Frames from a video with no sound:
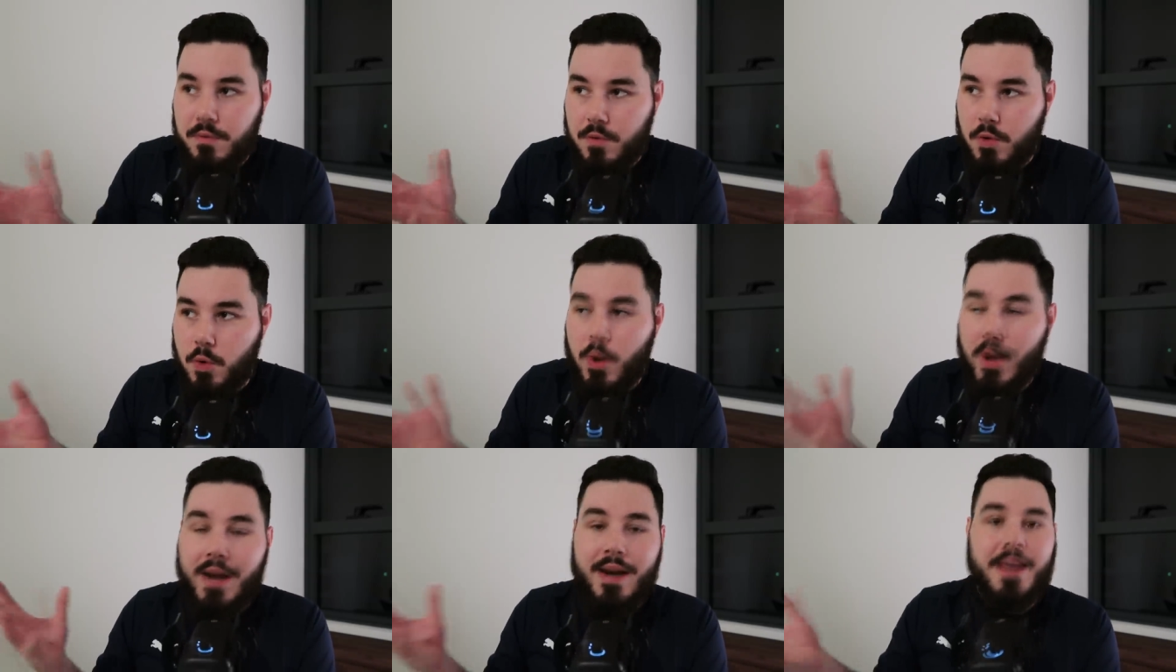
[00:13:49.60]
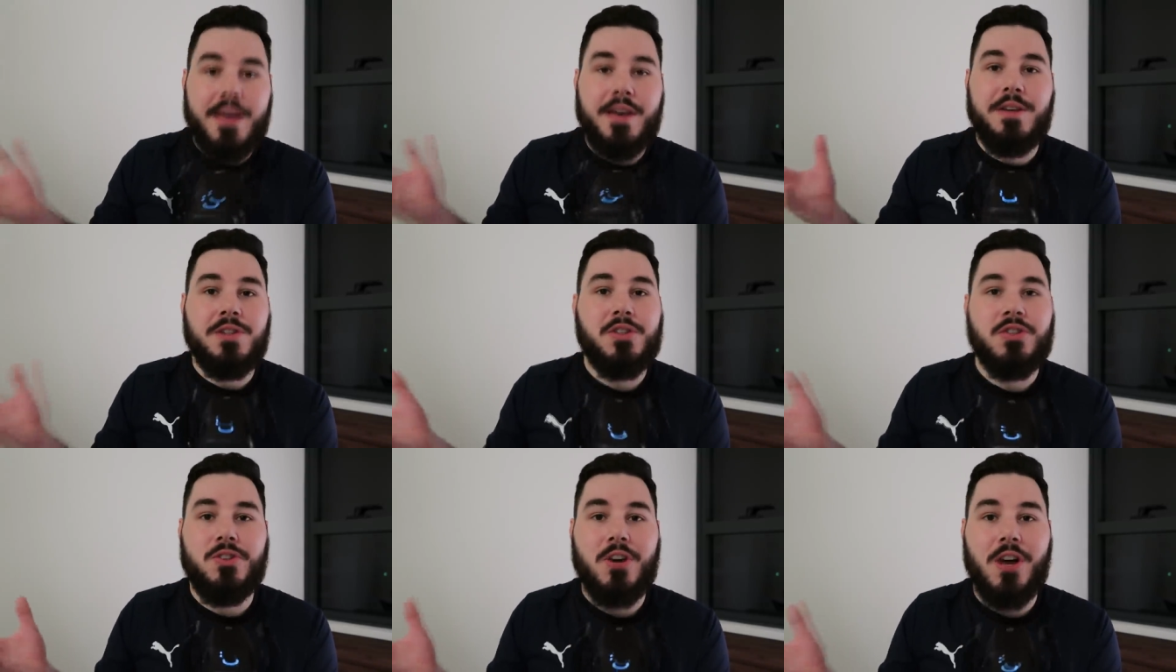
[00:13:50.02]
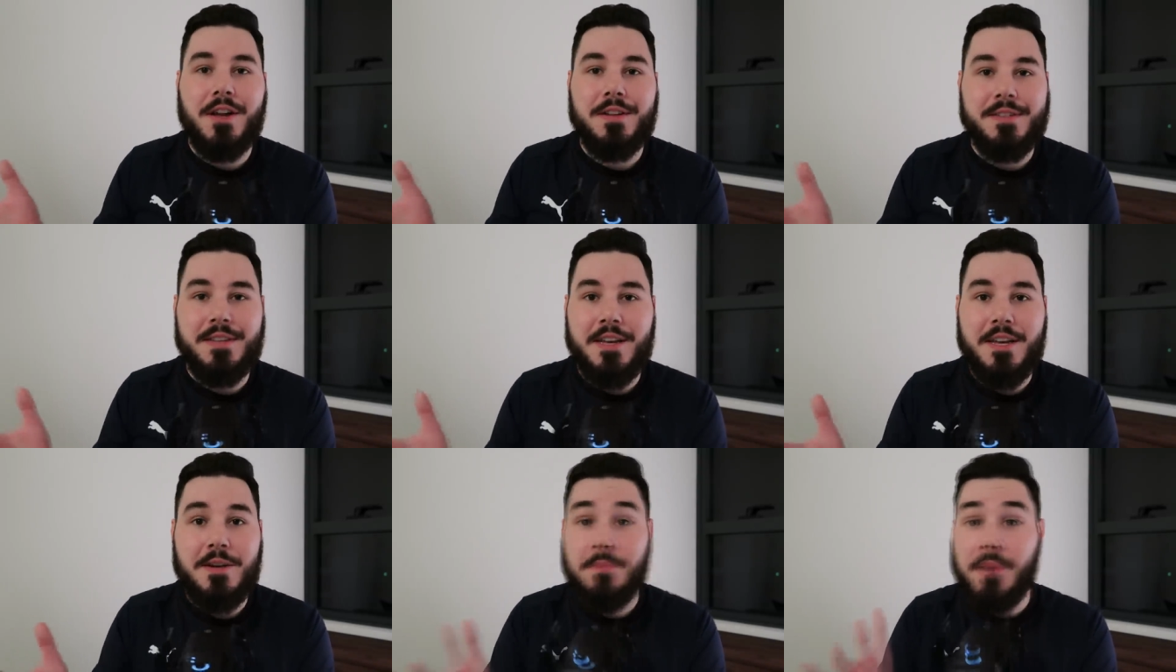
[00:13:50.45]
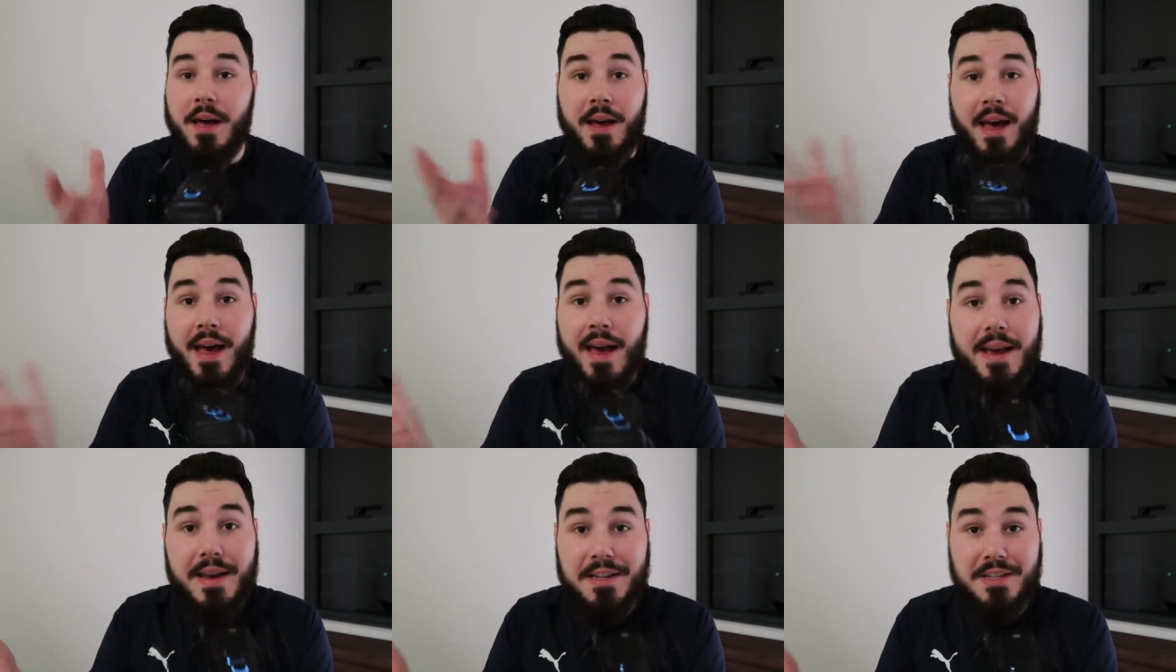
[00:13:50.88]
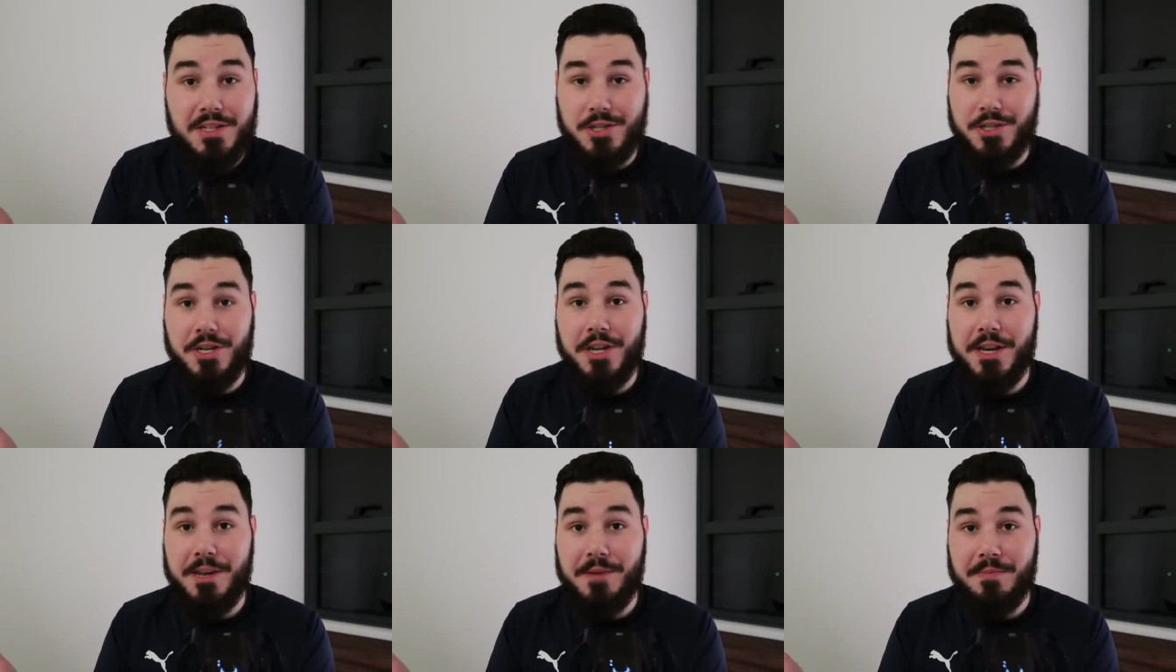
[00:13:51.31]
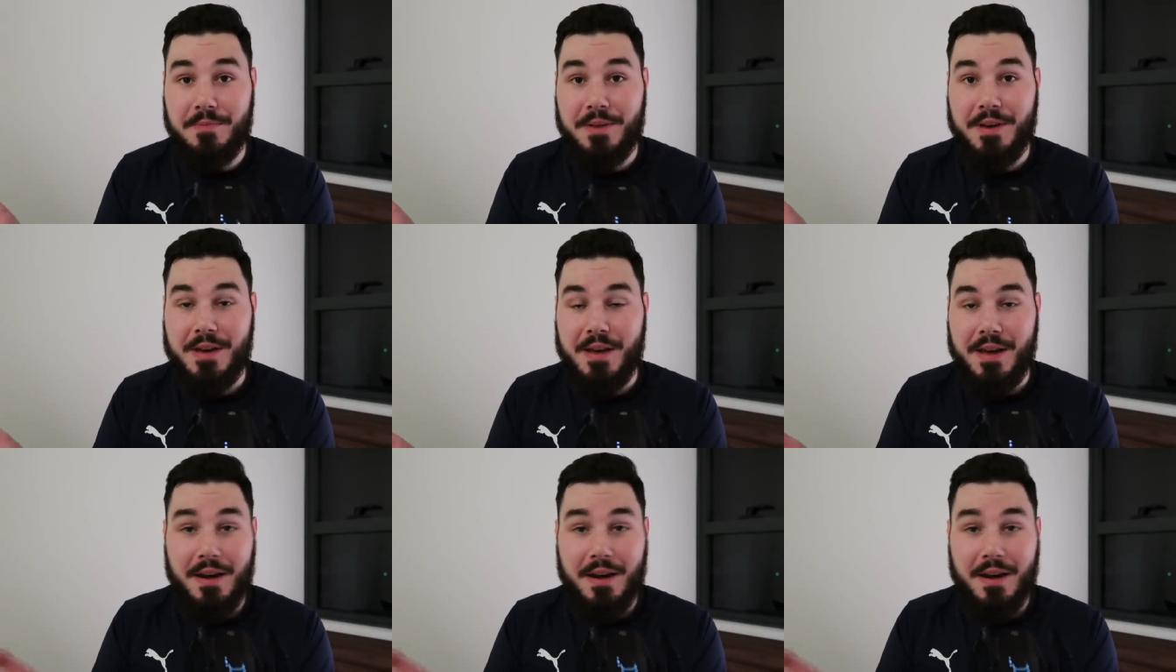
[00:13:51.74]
quickly constructed, but hey, it's cheap.